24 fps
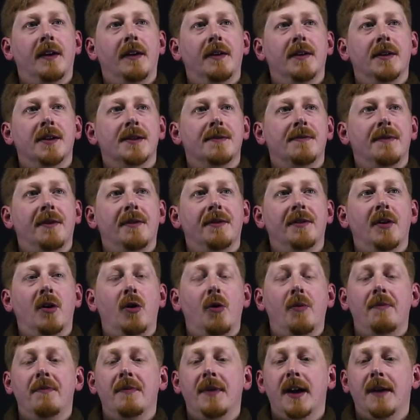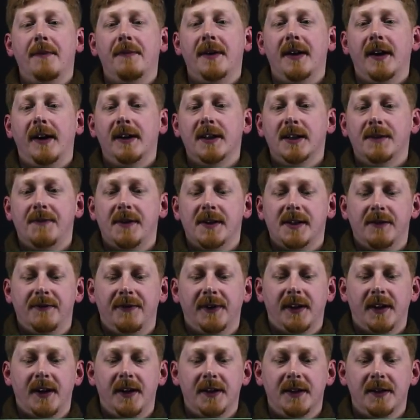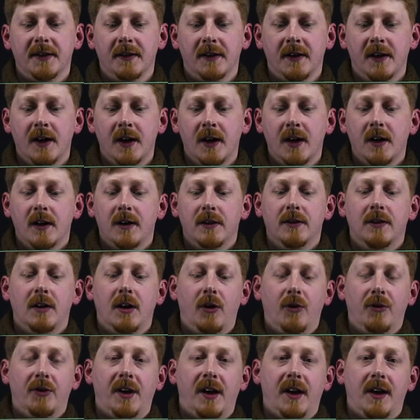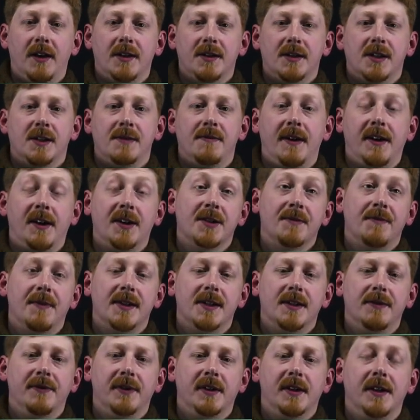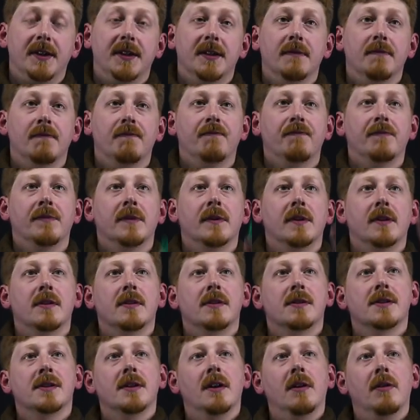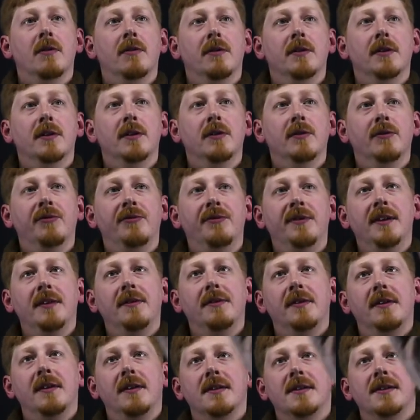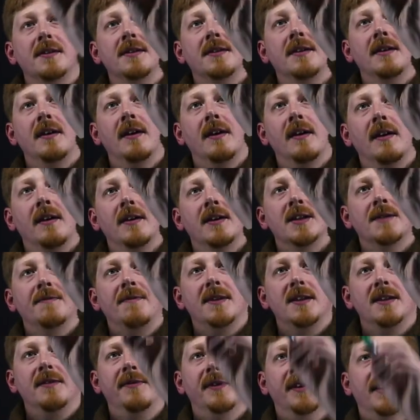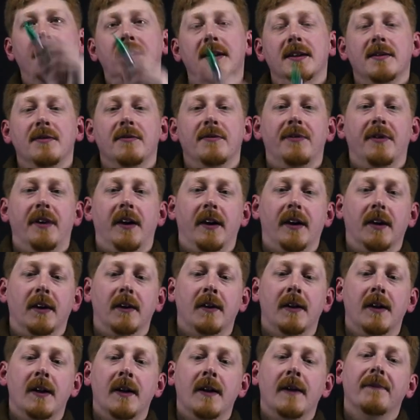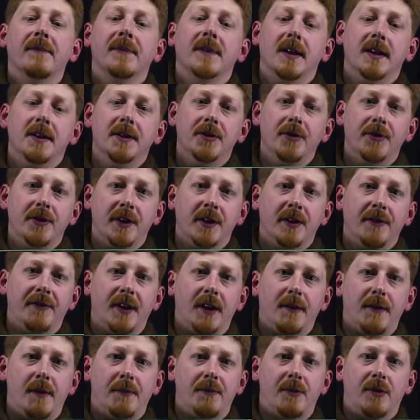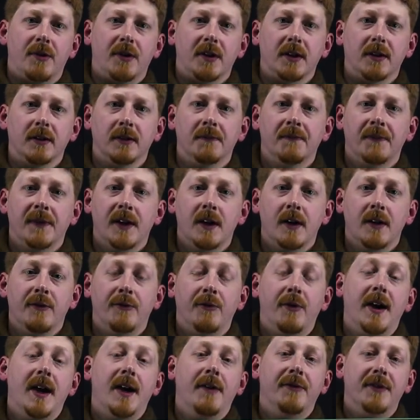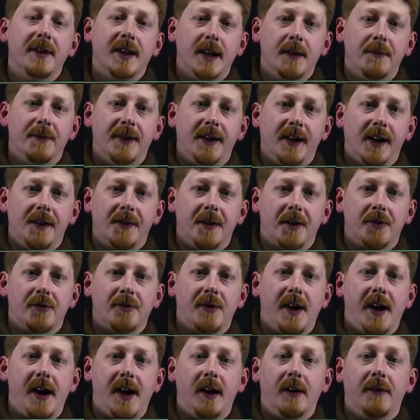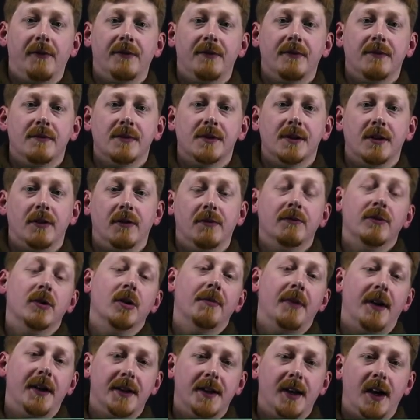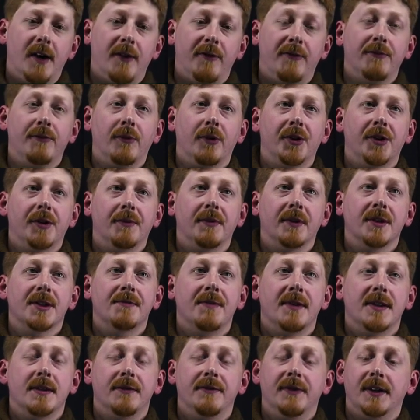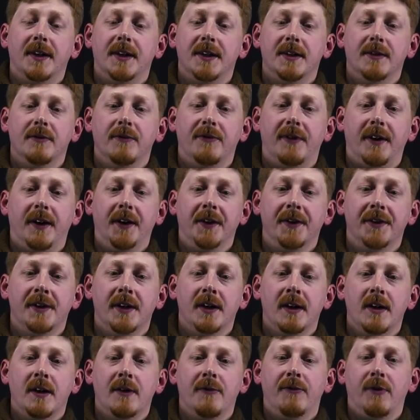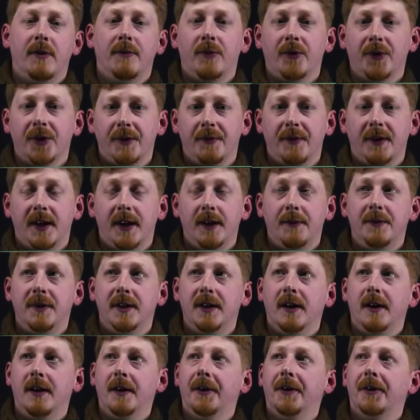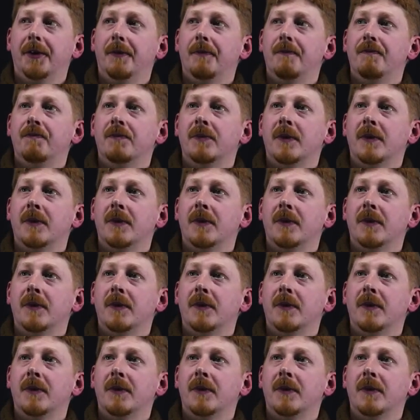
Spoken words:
is with an open API specification known as a Swagger specification. So you feed this specification file into your developer portal for every API that you have. So you might have multiple specification files for multiple APIs.